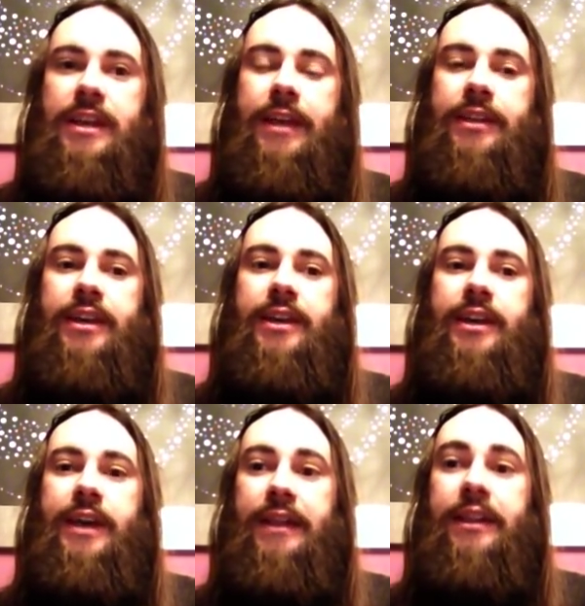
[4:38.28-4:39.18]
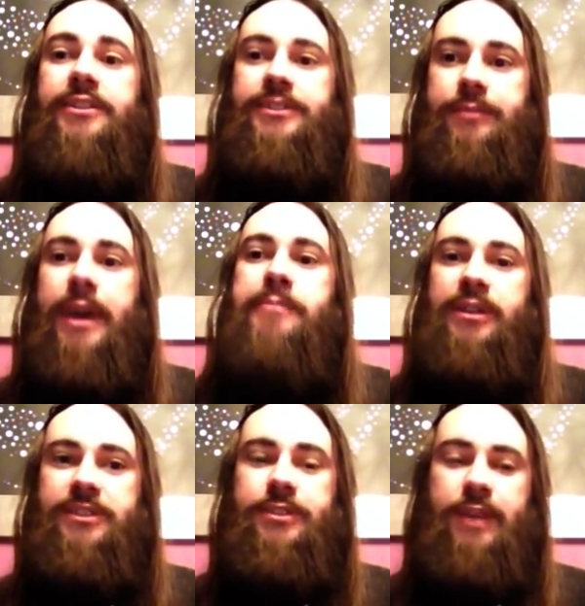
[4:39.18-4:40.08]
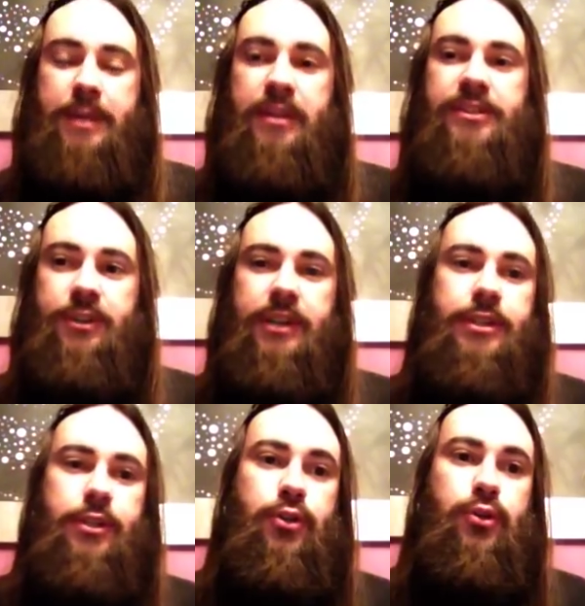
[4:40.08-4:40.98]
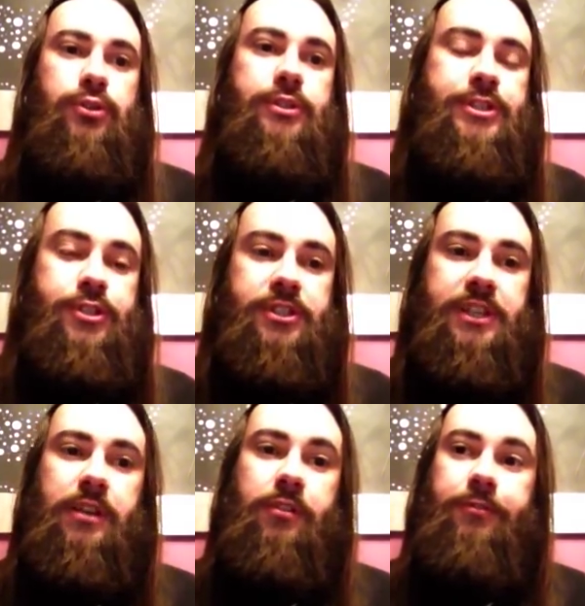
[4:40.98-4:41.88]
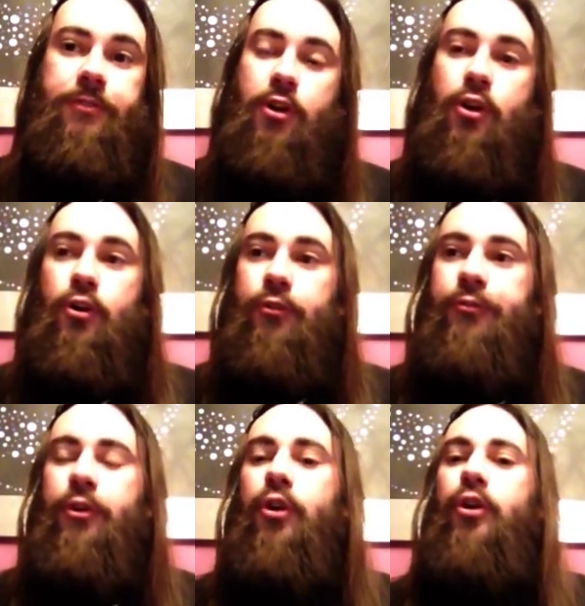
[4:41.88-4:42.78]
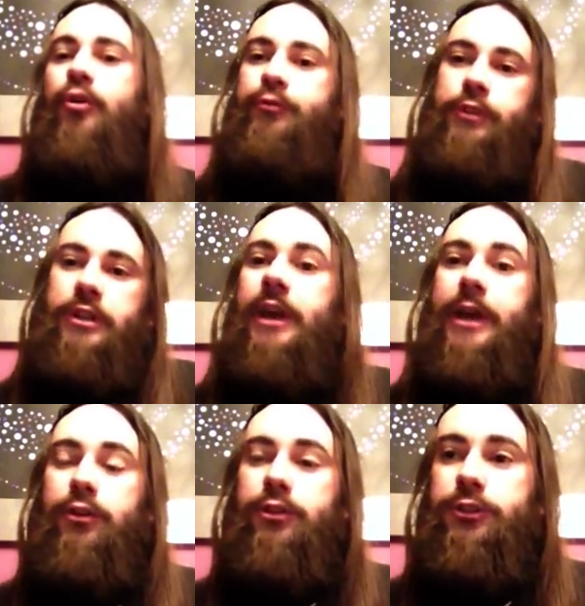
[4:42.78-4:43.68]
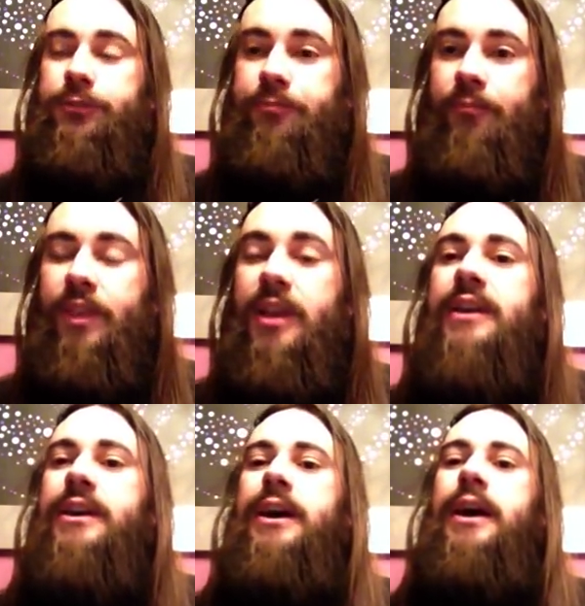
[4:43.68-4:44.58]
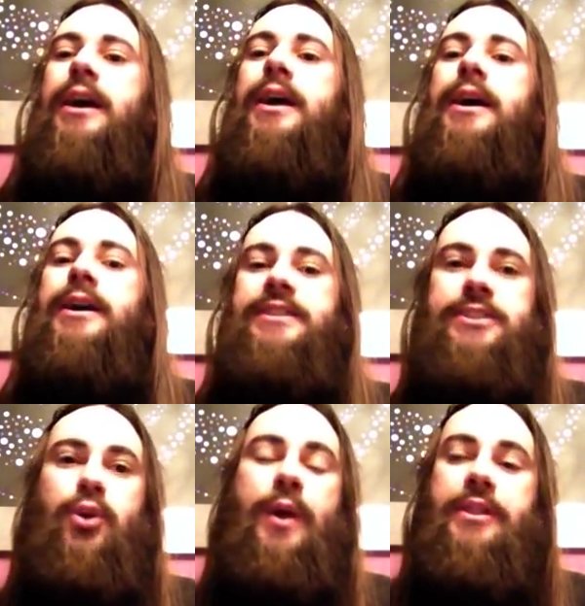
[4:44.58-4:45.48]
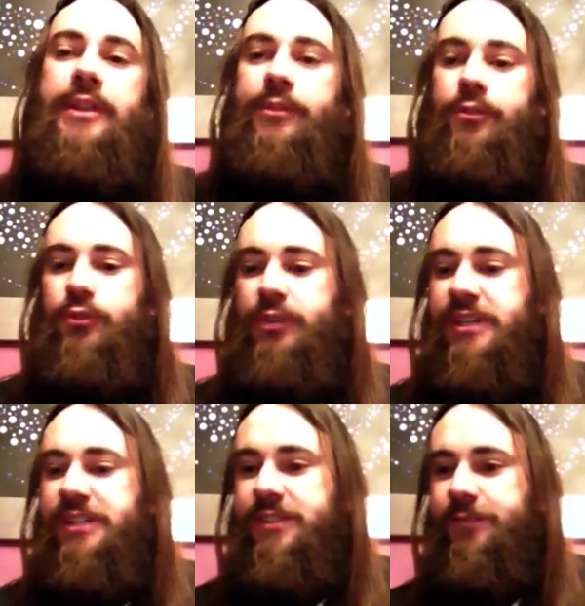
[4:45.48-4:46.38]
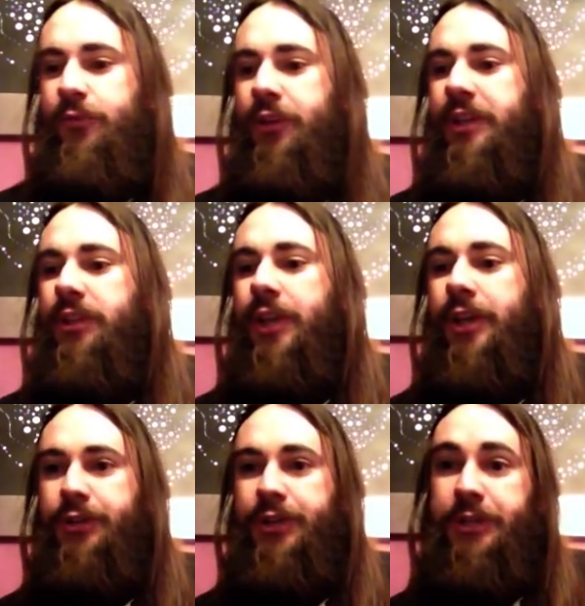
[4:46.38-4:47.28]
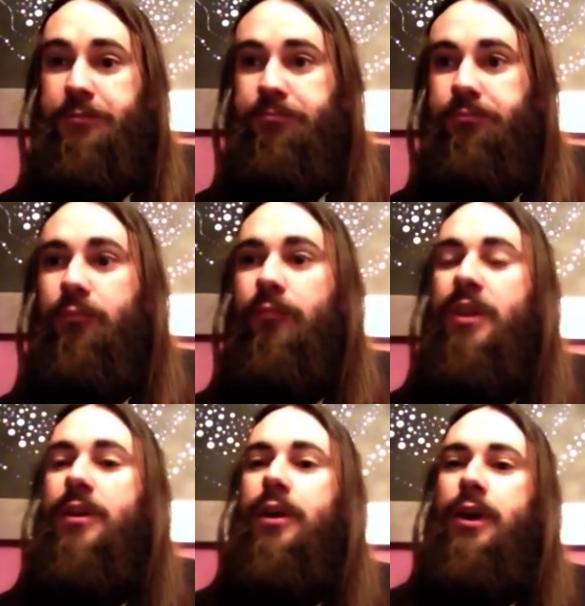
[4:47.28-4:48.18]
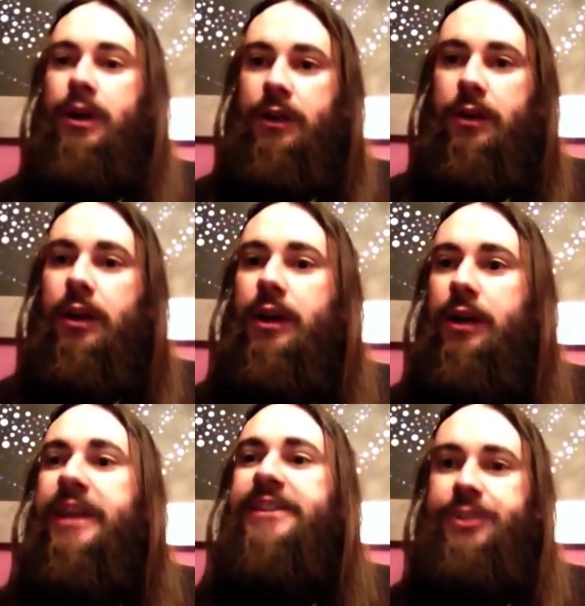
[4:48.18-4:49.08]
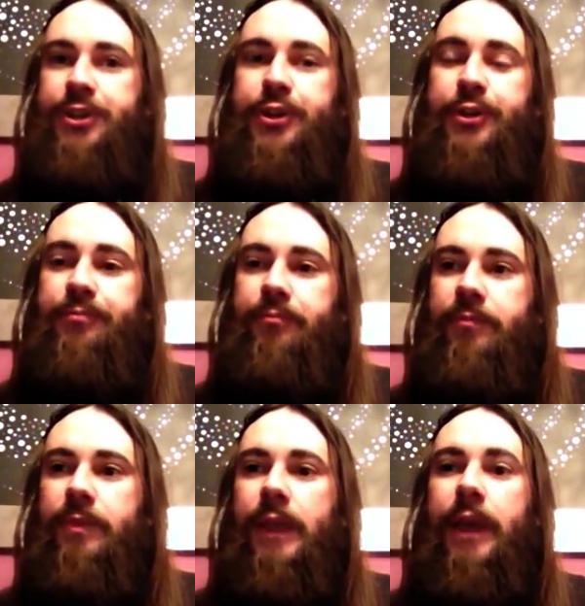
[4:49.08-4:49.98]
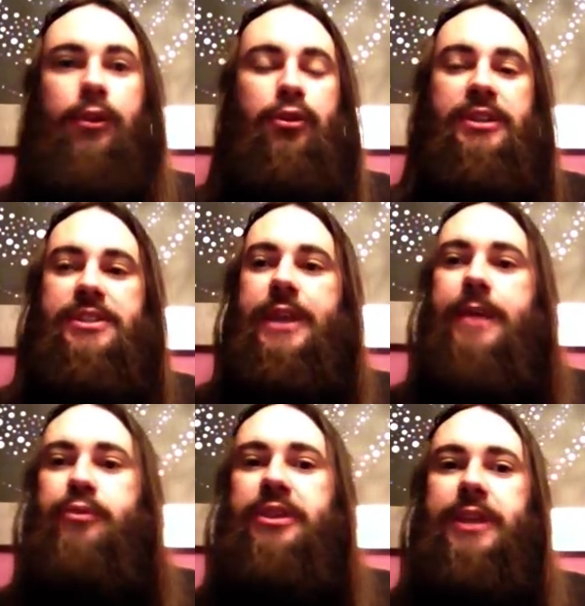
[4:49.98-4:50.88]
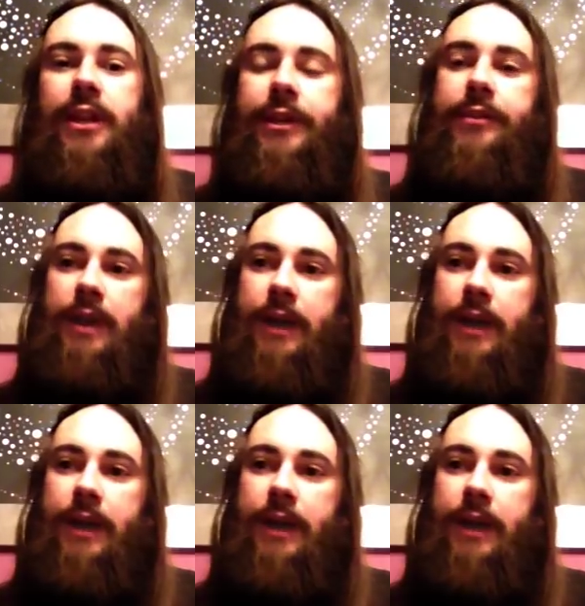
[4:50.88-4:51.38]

And I'm also gonna use Teach Yourself for the dialogues. So I intend to do this for the entire year. Next year, I'll do the same with Italian.